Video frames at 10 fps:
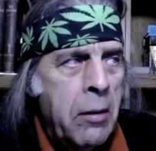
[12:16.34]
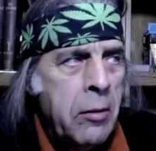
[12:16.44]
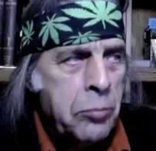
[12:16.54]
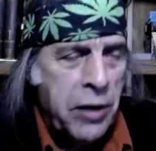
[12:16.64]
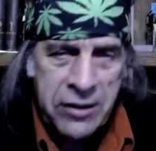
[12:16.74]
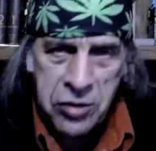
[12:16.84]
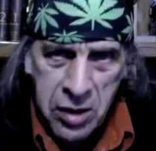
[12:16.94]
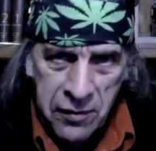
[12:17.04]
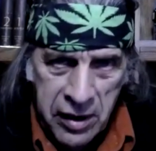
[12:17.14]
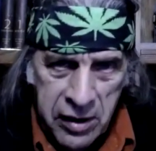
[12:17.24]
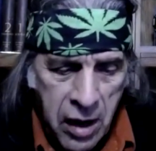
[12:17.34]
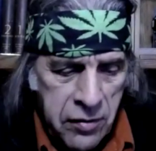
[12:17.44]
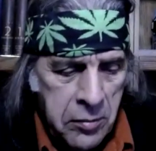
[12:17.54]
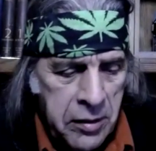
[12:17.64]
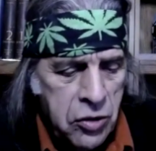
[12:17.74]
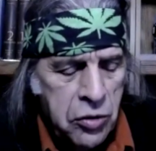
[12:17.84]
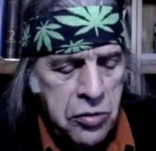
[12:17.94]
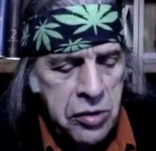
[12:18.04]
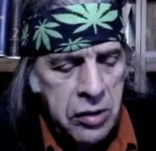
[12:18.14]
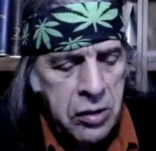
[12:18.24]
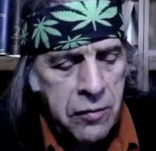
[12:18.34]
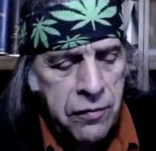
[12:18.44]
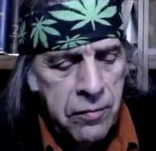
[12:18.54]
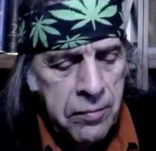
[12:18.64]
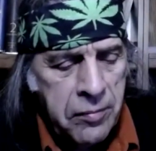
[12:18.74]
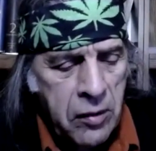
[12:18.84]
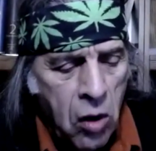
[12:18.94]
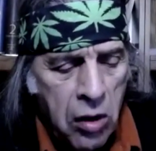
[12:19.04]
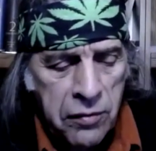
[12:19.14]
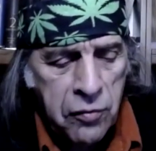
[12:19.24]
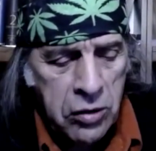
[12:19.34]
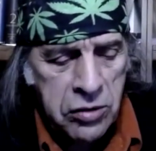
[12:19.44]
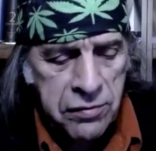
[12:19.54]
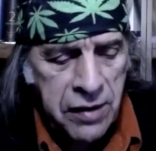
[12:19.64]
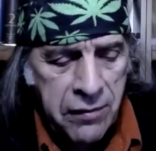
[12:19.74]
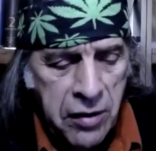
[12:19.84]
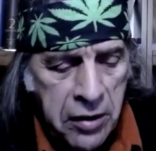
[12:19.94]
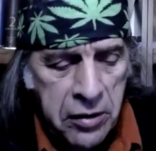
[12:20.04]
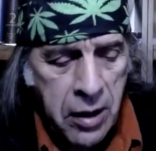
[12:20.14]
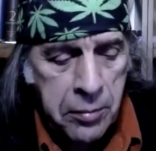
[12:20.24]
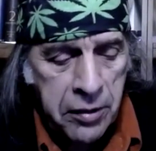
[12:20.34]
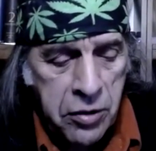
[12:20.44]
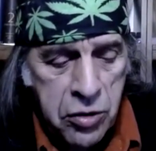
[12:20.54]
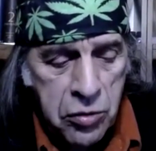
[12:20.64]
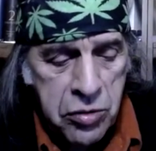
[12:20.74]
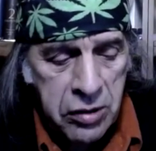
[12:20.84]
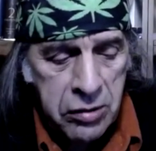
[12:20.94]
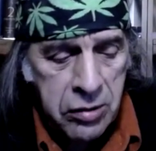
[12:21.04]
Branches of our government use it. All the Fortune 500 companies use it.